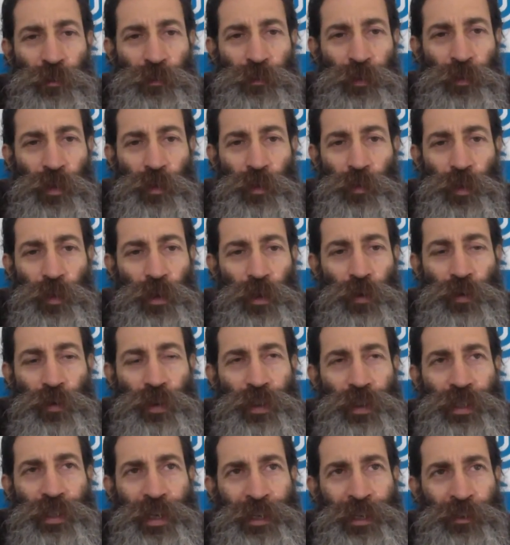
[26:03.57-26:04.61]
we don't need
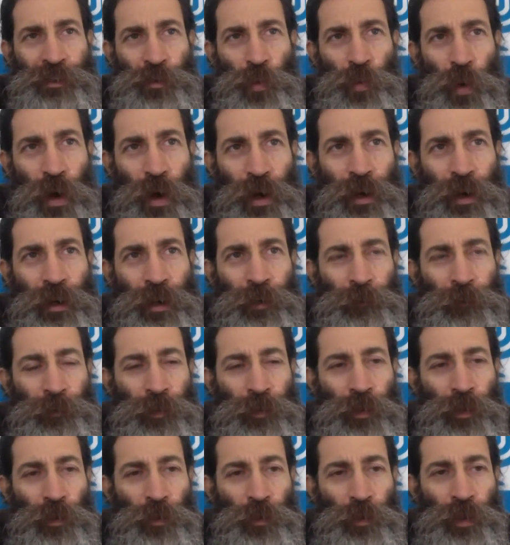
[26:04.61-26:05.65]
to ask why.
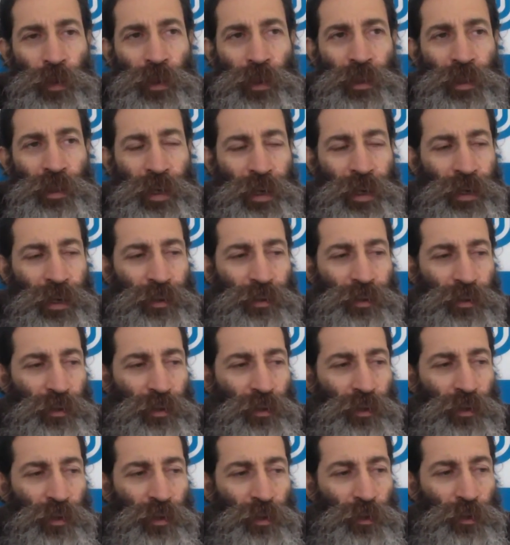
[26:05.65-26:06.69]
We need to ask, you
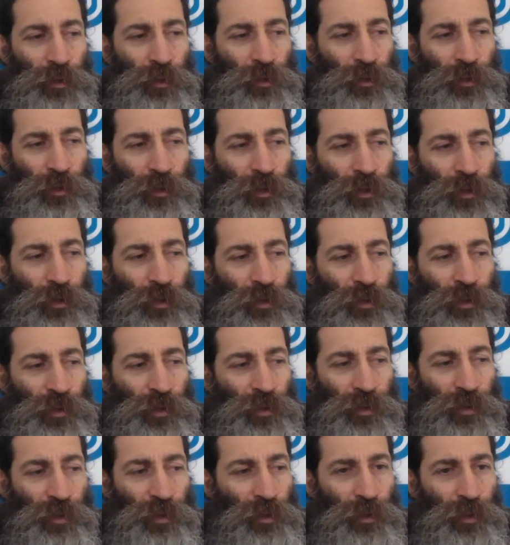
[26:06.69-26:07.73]
know,
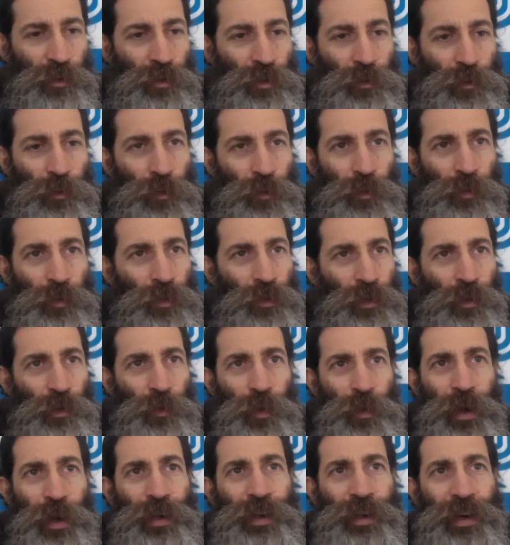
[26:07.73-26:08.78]
just you know,
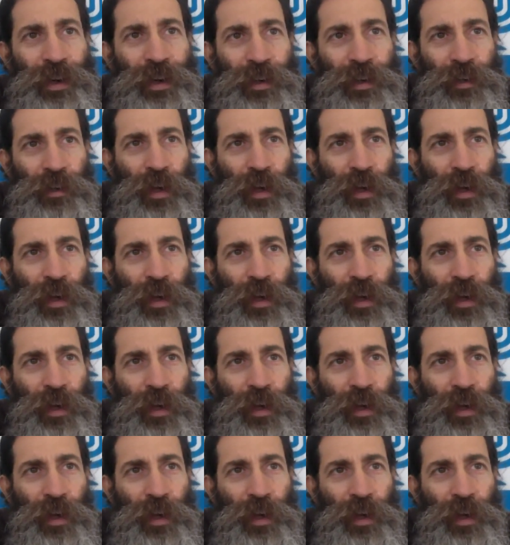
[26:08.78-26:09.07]
why not?